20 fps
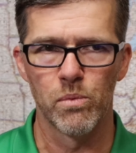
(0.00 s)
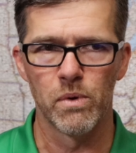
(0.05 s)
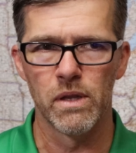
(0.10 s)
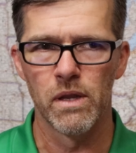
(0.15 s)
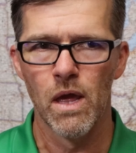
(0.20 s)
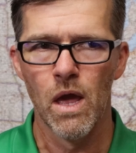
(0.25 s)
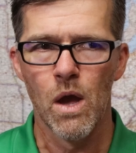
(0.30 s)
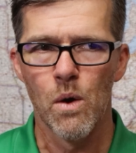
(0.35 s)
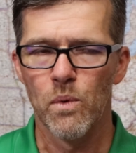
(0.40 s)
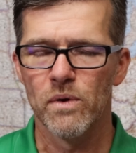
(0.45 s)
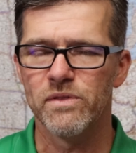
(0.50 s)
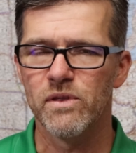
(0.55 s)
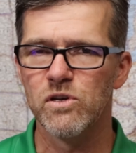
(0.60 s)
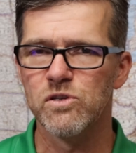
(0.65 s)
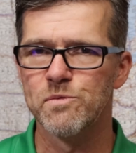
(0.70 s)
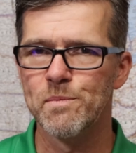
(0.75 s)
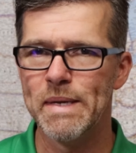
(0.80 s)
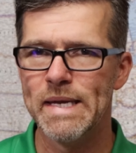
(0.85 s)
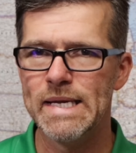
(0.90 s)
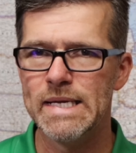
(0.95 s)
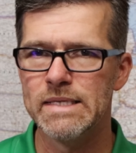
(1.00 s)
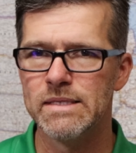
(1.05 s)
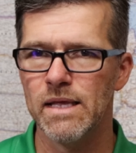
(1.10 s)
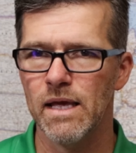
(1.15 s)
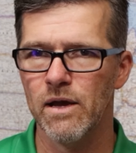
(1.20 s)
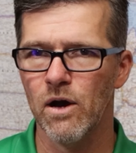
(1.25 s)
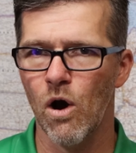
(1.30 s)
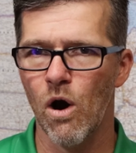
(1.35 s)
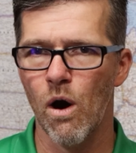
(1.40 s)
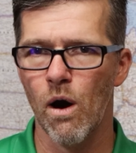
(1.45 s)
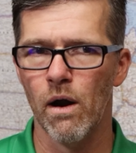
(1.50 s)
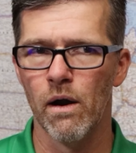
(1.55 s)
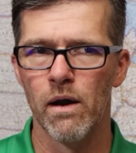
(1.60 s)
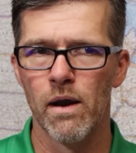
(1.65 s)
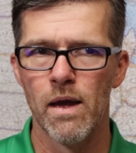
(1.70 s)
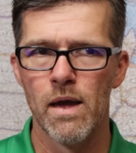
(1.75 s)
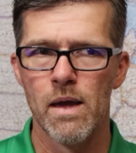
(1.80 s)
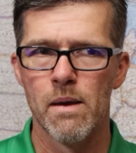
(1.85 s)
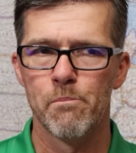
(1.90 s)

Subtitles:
but what those mean are